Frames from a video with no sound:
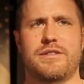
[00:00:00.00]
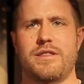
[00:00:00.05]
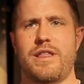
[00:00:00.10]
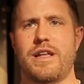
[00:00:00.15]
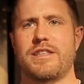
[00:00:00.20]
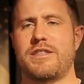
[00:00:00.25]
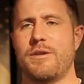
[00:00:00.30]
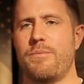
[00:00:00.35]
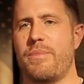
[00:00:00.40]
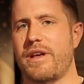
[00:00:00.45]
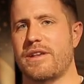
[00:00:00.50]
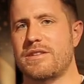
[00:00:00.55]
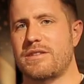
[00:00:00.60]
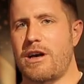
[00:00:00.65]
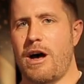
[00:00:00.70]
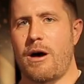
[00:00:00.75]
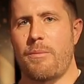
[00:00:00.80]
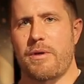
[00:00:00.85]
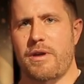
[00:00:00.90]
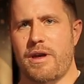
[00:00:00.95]
That's the biggest
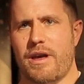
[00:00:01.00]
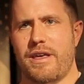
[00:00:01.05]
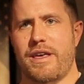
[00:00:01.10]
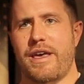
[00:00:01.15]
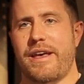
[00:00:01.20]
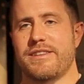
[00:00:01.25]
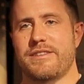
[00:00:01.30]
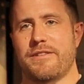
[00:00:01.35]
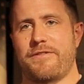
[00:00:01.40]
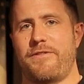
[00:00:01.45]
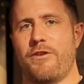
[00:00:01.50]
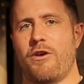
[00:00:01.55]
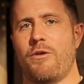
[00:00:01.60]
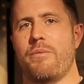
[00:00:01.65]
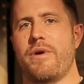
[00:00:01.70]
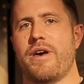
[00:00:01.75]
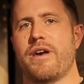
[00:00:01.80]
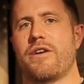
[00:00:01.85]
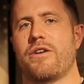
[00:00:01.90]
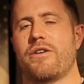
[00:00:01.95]
compliment I can get as a
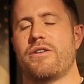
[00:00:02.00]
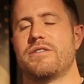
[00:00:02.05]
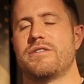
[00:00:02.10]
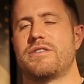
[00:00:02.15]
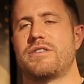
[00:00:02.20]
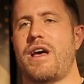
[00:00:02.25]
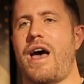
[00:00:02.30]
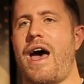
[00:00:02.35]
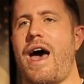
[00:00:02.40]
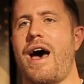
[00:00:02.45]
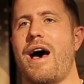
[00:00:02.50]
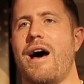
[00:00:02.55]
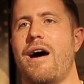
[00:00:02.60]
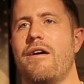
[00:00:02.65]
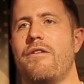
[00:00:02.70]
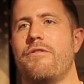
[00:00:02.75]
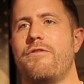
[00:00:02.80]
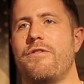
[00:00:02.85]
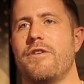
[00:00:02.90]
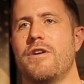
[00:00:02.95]
filmmaker, is to
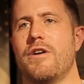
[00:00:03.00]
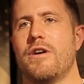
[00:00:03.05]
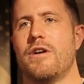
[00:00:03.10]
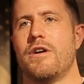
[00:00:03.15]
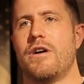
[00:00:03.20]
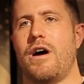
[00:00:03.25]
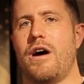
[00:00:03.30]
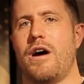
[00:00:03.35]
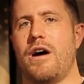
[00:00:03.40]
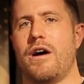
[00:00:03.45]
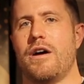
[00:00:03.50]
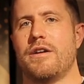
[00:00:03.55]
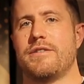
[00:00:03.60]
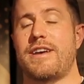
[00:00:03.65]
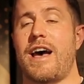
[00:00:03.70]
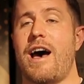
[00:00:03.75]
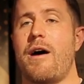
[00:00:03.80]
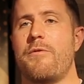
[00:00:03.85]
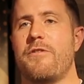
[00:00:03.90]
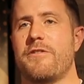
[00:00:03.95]

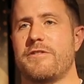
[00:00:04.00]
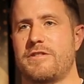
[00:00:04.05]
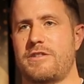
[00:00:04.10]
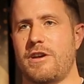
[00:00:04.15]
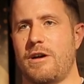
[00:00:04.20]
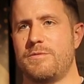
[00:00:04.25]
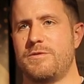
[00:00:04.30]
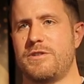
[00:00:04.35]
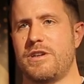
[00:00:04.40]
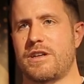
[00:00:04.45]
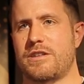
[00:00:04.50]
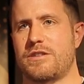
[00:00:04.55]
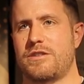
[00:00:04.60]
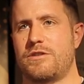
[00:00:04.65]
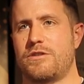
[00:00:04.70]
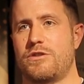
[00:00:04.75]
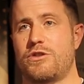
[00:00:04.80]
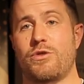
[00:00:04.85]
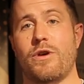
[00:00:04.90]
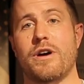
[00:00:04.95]
have your
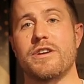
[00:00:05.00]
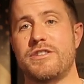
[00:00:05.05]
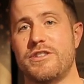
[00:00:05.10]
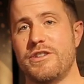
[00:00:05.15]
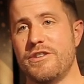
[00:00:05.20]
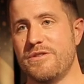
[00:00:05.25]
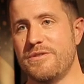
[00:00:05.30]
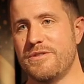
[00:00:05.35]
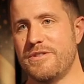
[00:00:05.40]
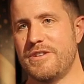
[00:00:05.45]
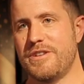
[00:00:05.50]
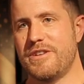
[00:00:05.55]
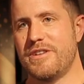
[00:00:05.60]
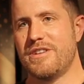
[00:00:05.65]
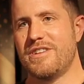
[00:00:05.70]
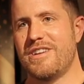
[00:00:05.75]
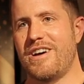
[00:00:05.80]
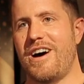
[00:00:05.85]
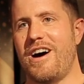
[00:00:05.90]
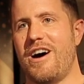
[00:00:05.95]
subjects trust you
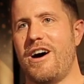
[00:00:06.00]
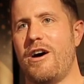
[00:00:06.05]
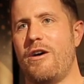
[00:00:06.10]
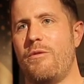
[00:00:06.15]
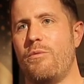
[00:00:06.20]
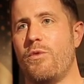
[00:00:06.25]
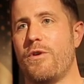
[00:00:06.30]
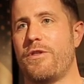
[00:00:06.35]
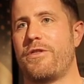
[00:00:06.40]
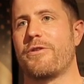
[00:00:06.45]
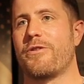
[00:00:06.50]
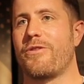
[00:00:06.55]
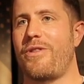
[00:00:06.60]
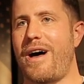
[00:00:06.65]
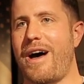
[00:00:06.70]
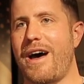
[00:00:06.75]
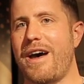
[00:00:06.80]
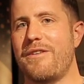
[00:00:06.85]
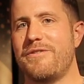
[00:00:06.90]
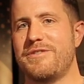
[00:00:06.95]
with their
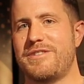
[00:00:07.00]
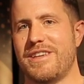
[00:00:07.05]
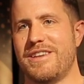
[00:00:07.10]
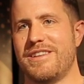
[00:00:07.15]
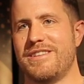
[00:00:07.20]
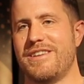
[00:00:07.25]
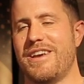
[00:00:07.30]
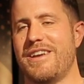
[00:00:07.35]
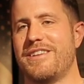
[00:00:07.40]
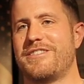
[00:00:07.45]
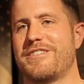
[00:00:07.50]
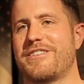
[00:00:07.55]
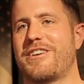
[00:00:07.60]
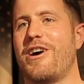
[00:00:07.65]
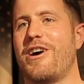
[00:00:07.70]
lives, and to